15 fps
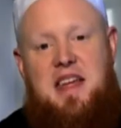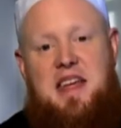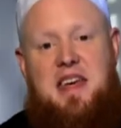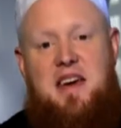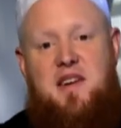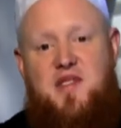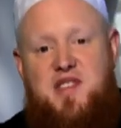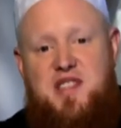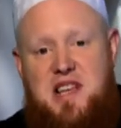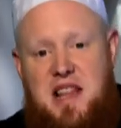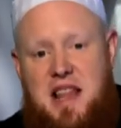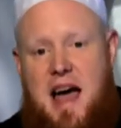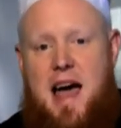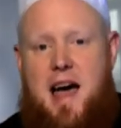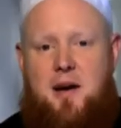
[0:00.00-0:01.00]
Give
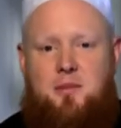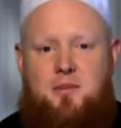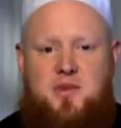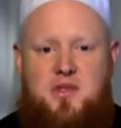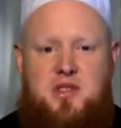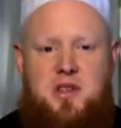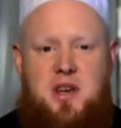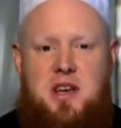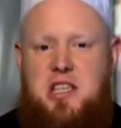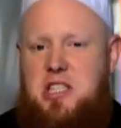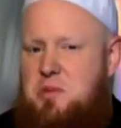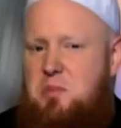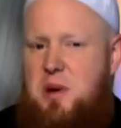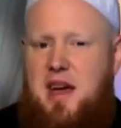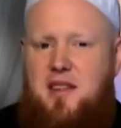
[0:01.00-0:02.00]
salams.
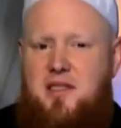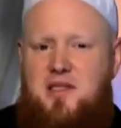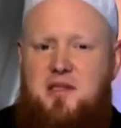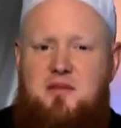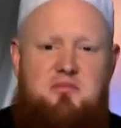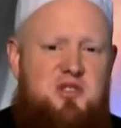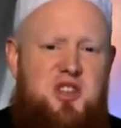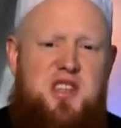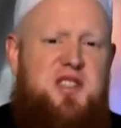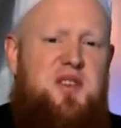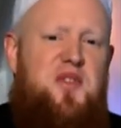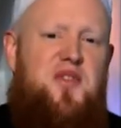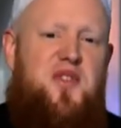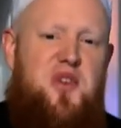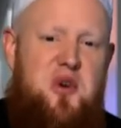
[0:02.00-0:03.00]
Spend just a
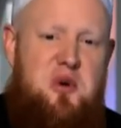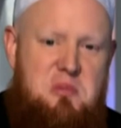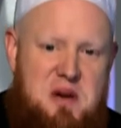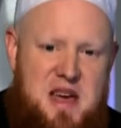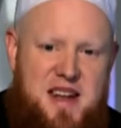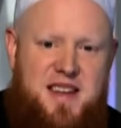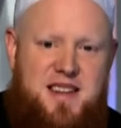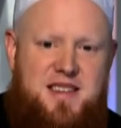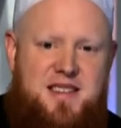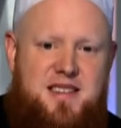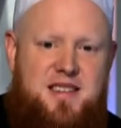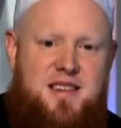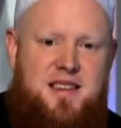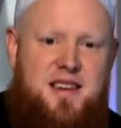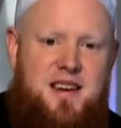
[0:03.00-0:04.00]
few
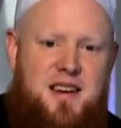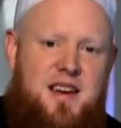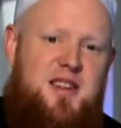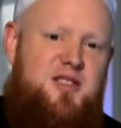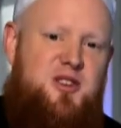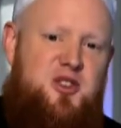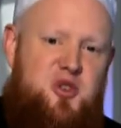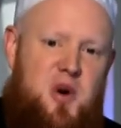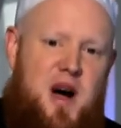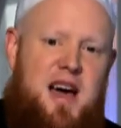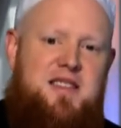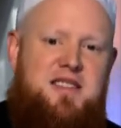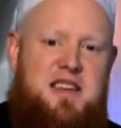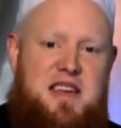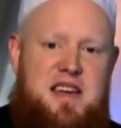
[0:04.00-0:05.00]
minutes to try
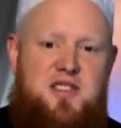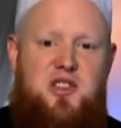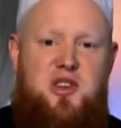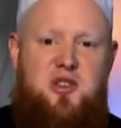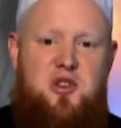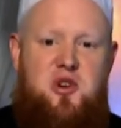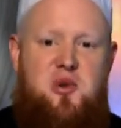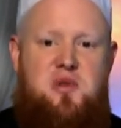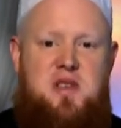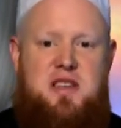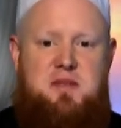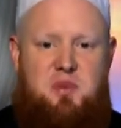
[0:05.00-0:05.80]
to get to know this